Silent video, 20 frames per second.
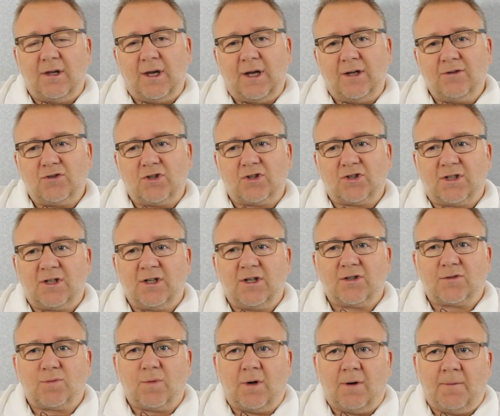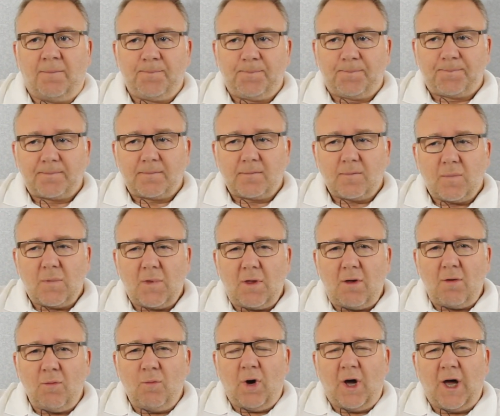Interestingly as well,
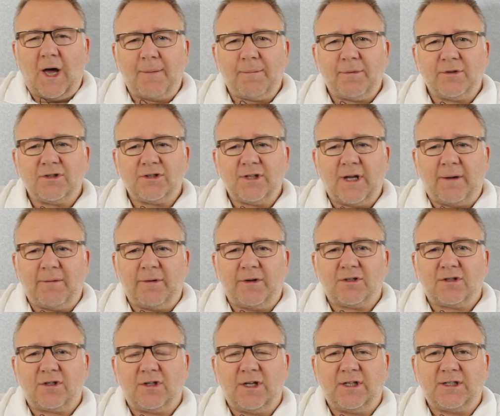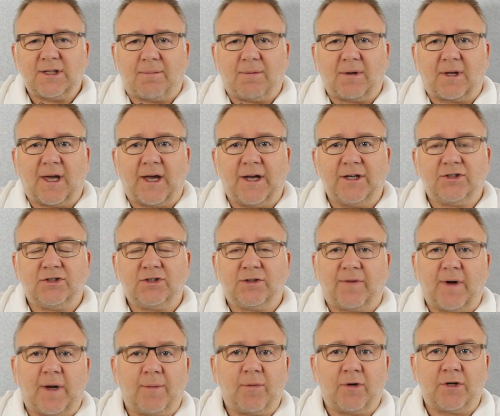what happens now is these applications
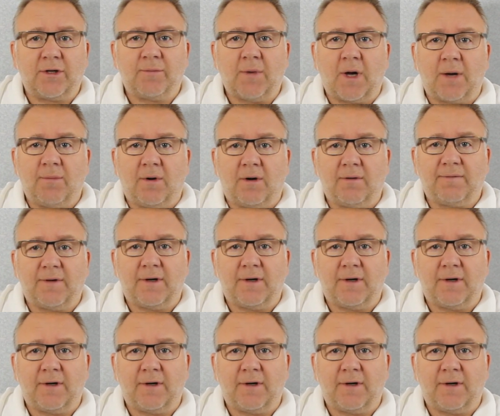are open on your mobile